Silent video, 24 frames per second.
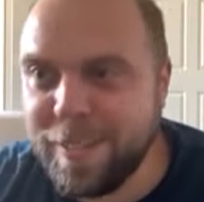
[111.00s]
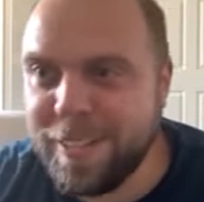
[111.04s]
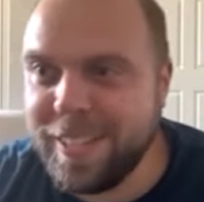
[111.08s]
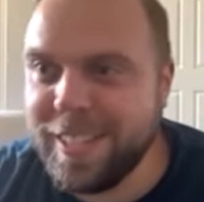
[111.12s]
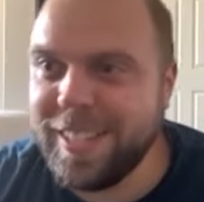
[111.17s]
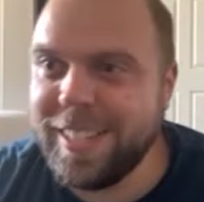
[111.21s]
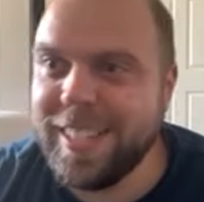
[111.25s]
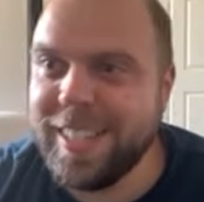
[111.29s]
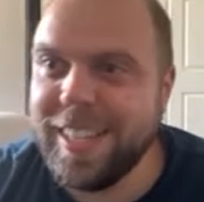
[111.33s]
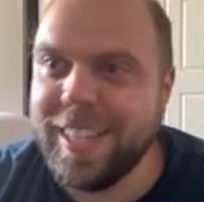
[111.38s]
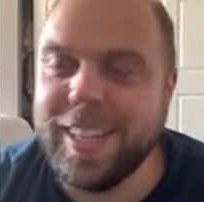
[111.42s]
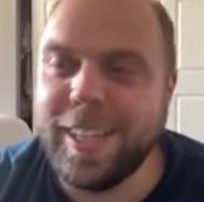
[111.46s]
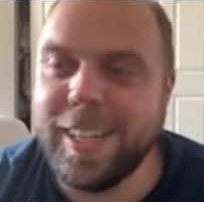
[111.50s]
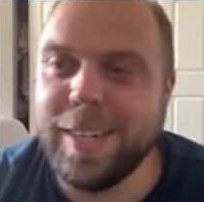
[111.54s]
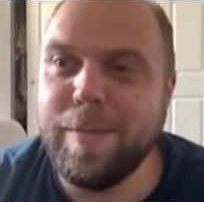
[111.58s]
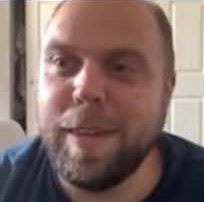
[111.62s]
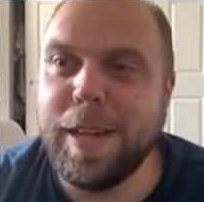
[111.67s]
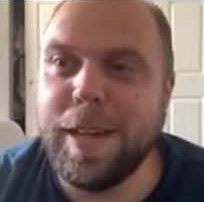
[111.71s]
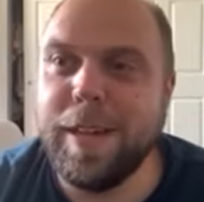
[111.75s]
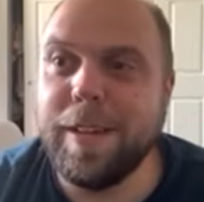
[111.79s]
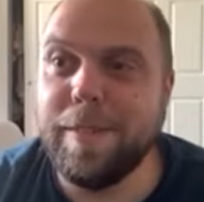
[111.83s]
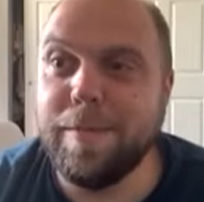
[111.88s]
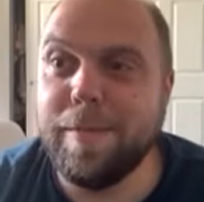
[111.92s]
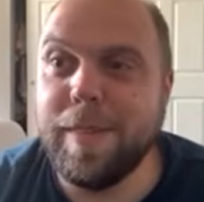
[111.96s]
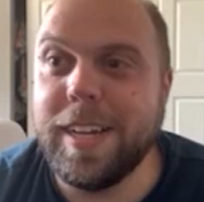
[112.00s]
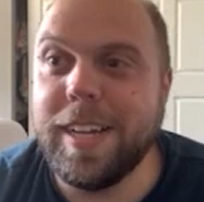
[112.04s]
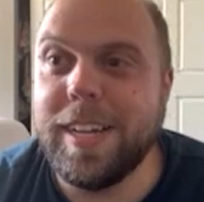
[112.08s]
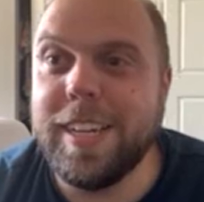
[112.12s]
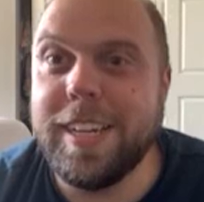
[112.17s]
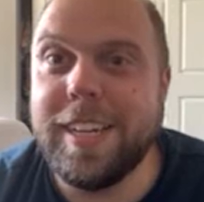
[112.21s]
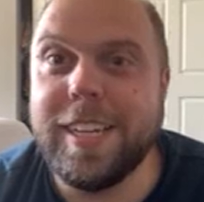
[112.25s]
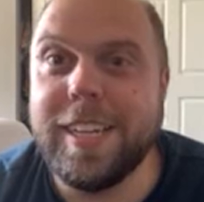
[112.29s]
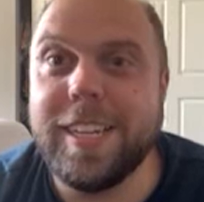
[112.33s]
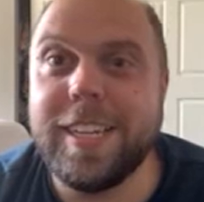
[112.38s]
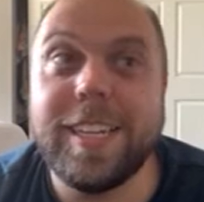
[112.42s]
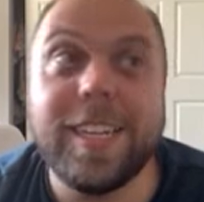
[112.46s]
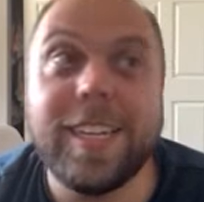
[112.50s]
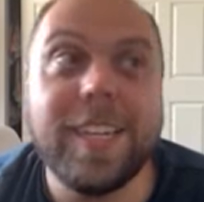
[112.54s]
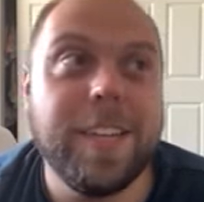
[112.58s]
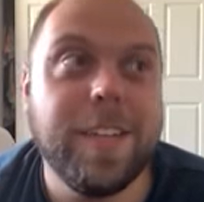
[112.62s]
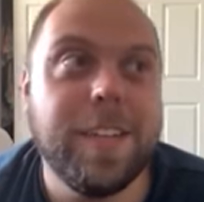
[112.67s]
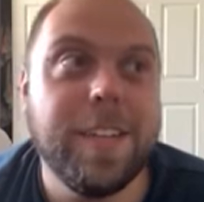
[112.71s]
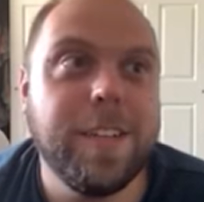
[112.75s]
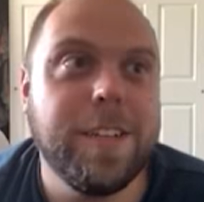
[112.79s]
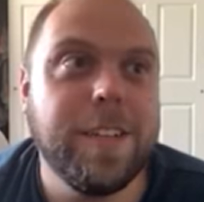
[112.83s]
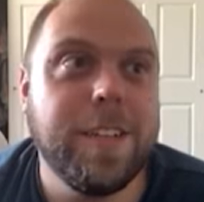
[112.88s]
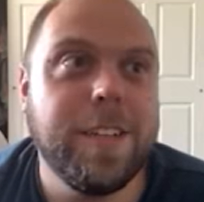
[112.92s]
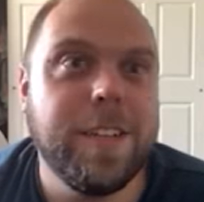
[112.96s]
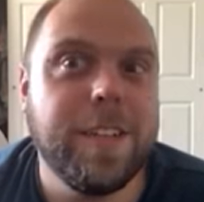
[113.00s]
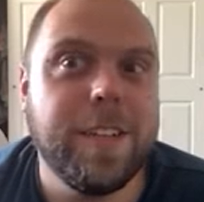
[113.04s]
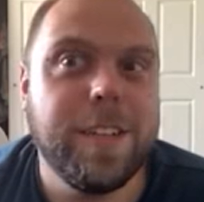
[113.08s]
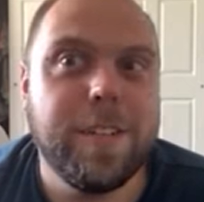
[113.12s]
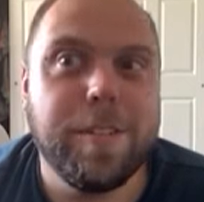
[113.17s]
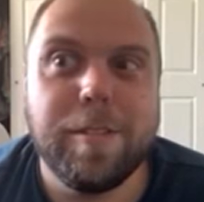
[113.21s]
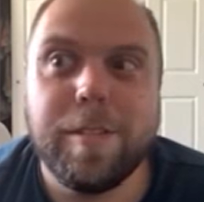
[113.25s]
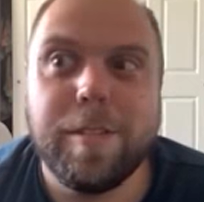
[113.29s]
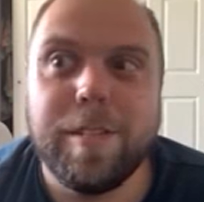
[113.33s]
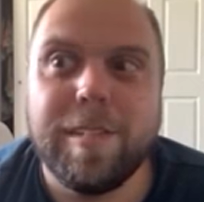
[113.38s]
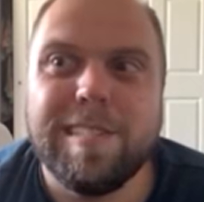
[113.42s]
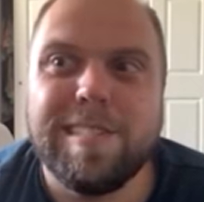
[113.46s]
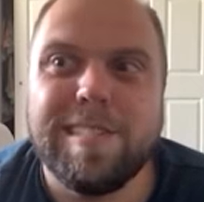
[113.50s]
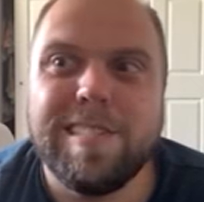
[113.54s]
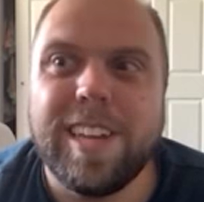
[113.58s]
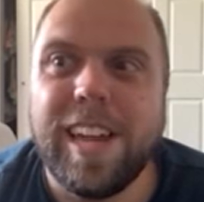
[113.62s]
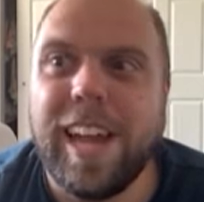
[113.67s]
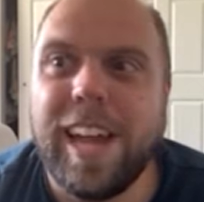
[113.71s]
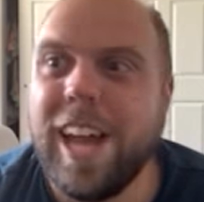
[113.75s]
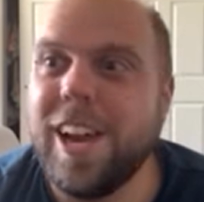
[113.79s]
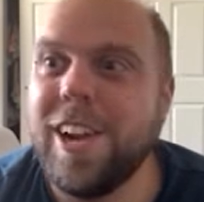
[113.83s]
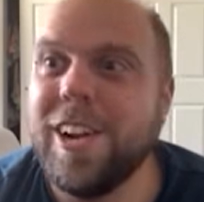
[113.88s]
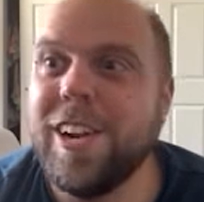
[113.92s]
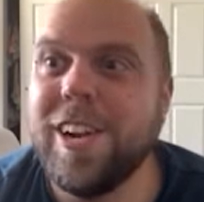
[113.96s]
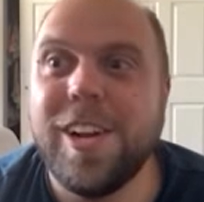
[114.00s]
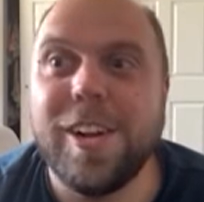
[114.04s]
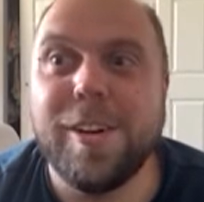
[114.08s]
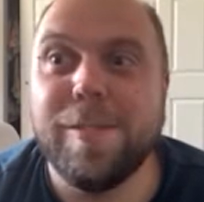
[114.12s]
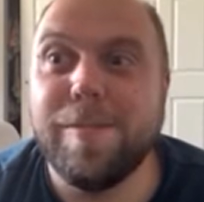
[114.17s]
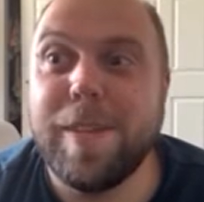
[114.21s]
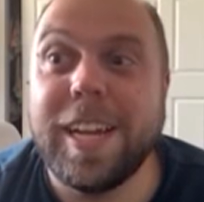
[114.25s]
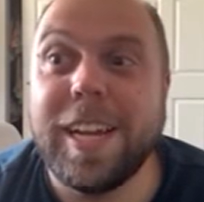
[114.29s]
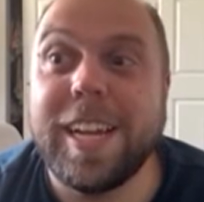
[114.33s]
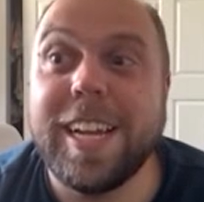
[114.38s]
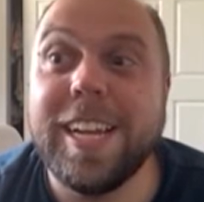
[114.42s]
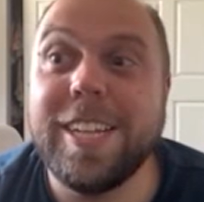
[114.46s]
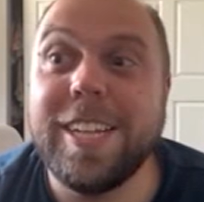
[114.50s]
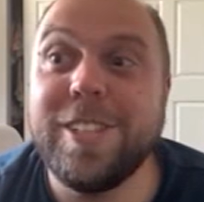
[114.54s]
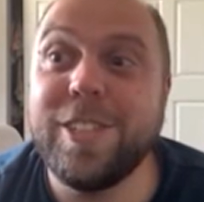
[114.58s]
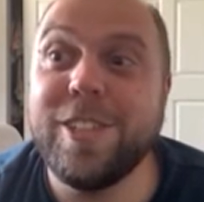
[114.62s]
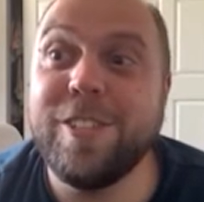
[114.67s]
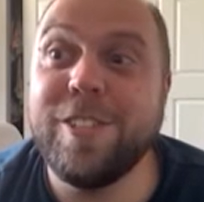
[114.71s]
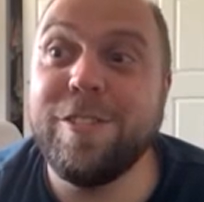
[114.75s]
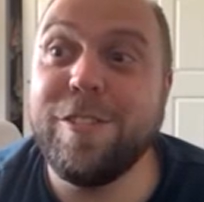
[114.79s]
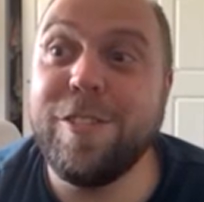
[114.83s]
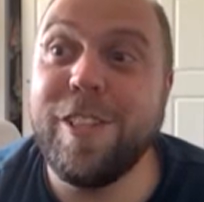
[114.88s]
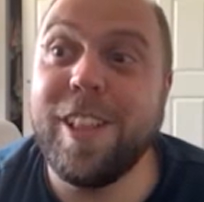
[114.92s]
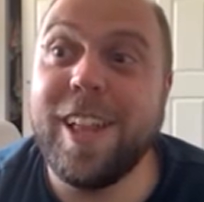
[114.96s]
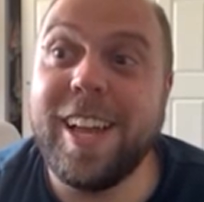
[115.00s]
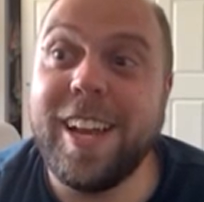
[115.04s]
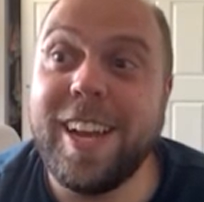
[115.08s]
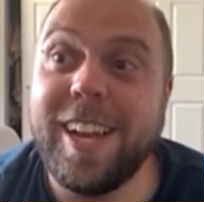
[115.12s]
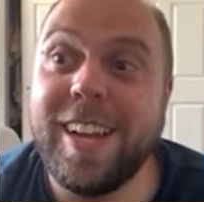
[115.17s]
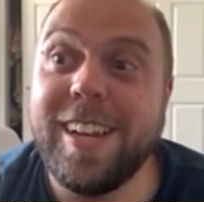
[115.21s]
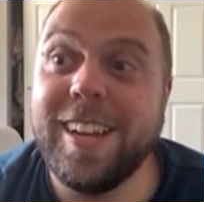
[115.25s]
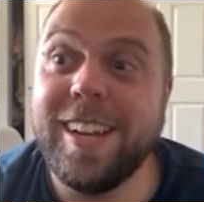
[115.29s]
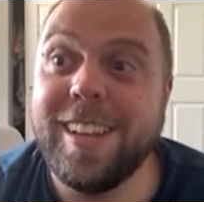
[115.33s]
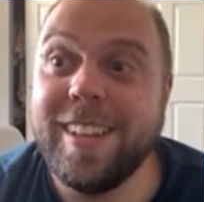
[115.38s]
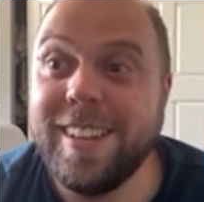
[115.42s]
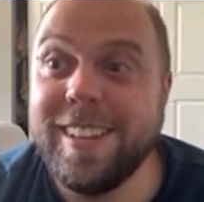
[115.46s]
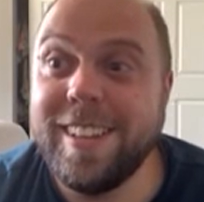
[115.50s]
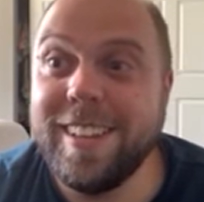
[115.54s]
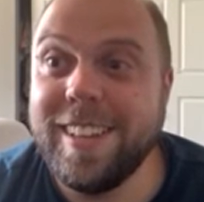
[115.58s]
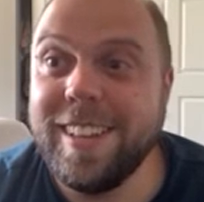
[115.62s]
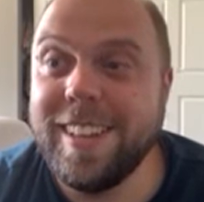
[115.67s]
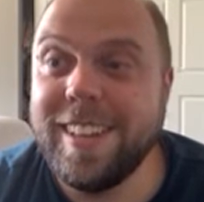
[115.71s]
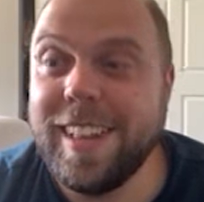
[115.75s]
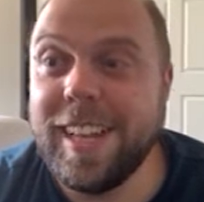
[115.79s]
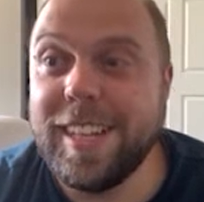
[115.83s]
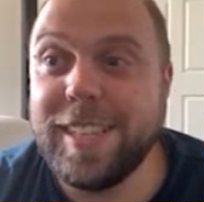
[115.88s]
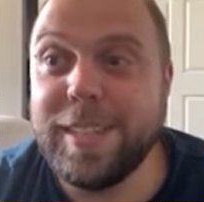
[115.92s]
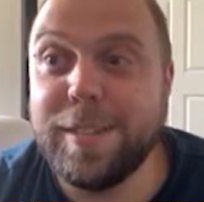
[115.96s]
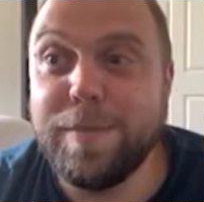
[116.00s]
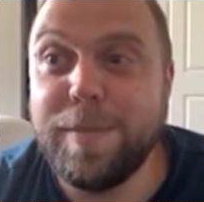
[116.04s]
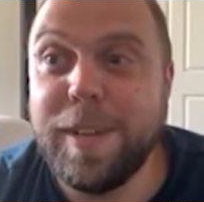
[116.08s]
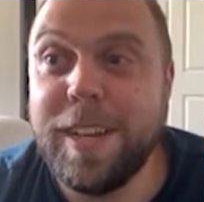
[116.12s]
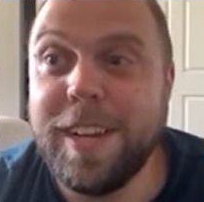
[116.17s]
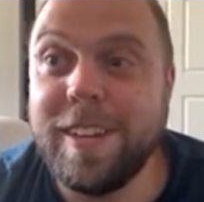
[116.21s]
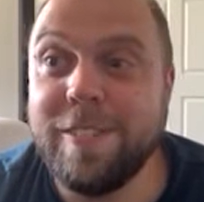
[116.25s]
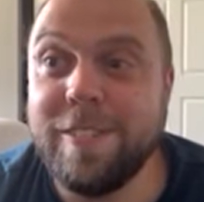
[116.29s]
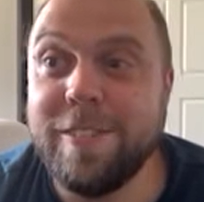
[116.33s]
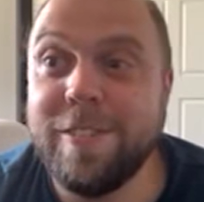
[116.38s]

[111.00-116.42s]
still in my I don't know, my kitchen's flooded. That's been